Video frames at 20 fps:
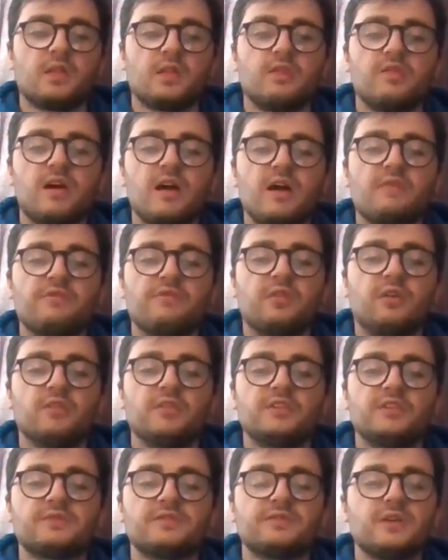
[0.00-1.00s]
Therefore,
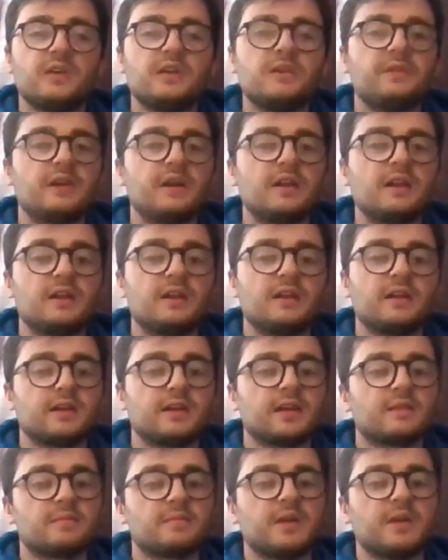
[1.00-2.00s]
this theory
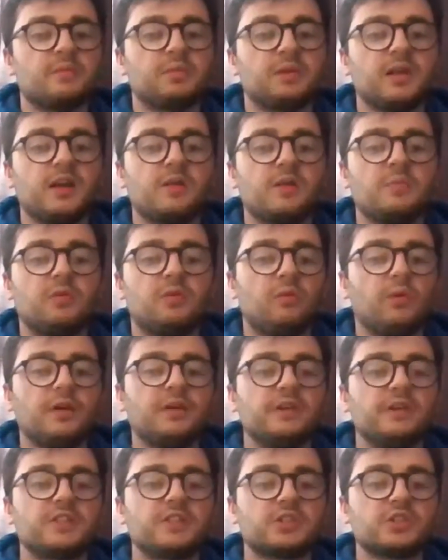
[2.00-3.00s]
can be applicable
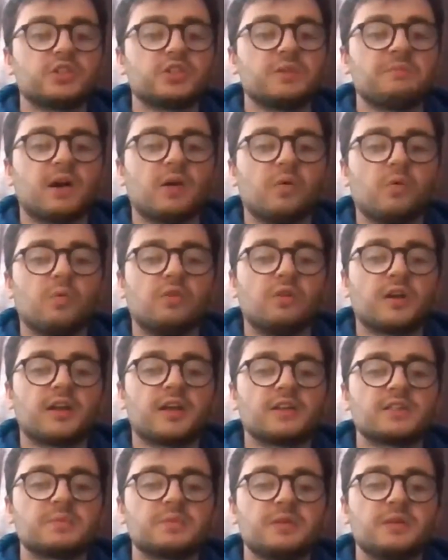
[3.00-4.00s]
when discussing my work
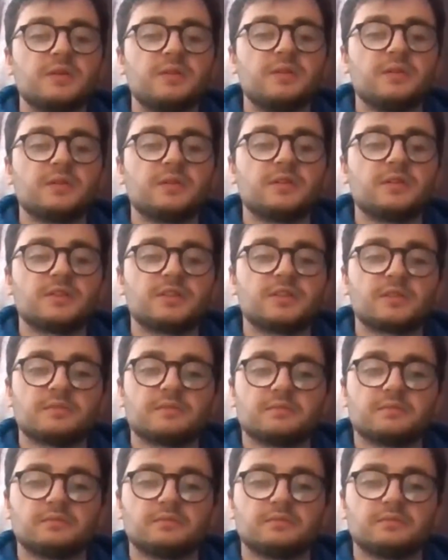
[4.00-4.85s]
experience.